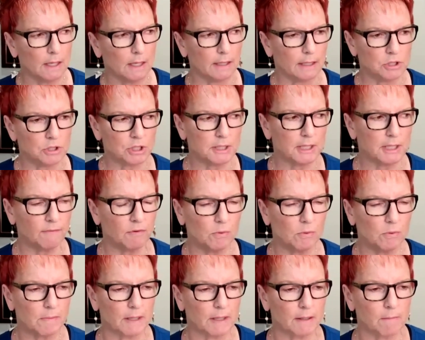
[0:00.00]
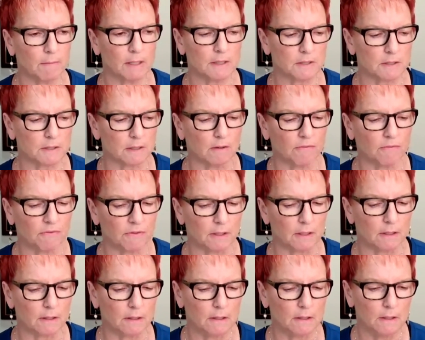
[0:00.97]
And I just have to remind myself
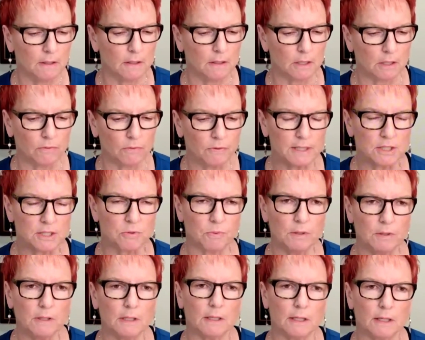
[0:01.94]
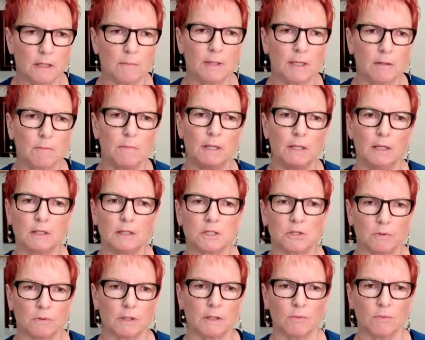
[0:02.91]
that, that's really not about me.
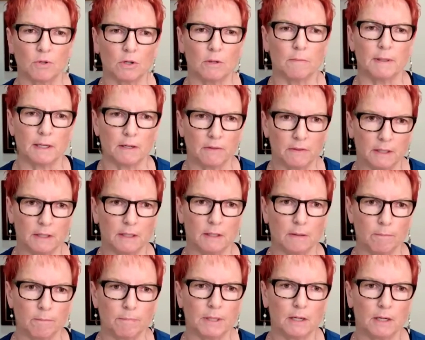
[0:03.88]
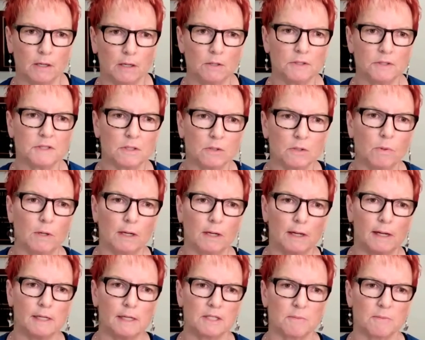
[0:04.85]
It's really more about them. But I also want
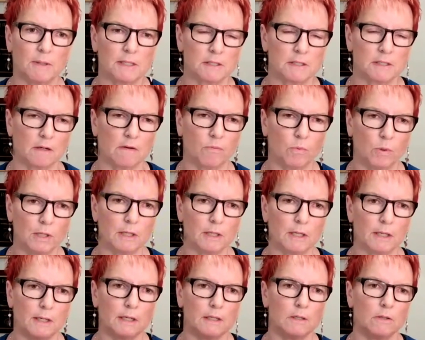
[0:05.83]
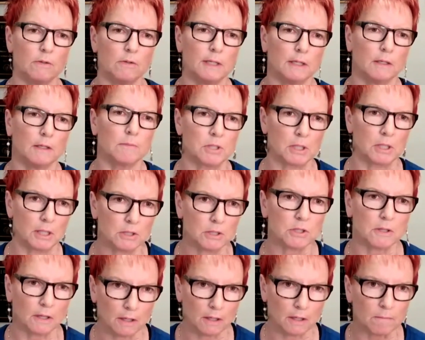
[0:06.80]
to ask myself, what can I do to help
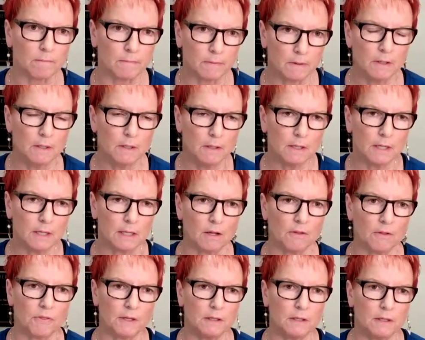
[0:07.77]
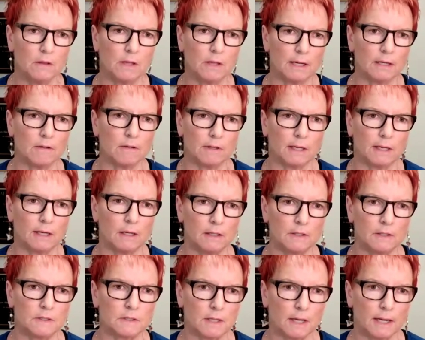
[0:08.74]
change that? And I think a lot of
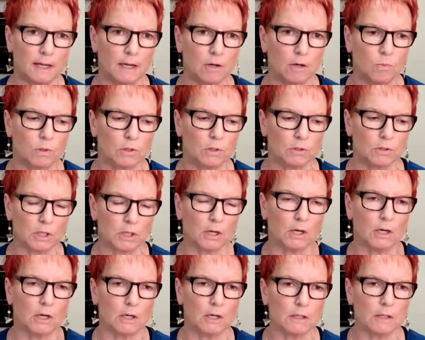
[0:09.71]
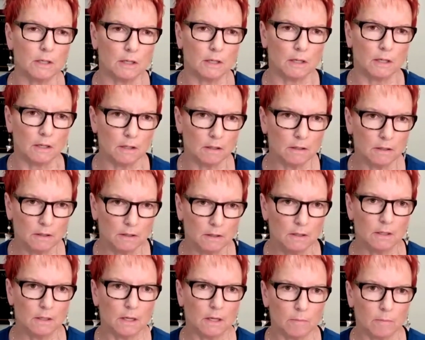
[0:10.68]
that is how we're talking
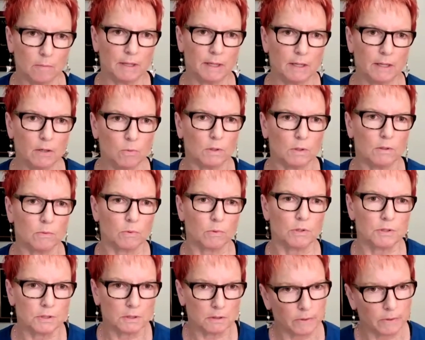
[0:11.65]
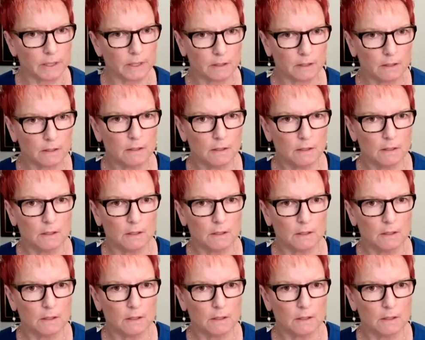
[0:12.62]
about what we're doing.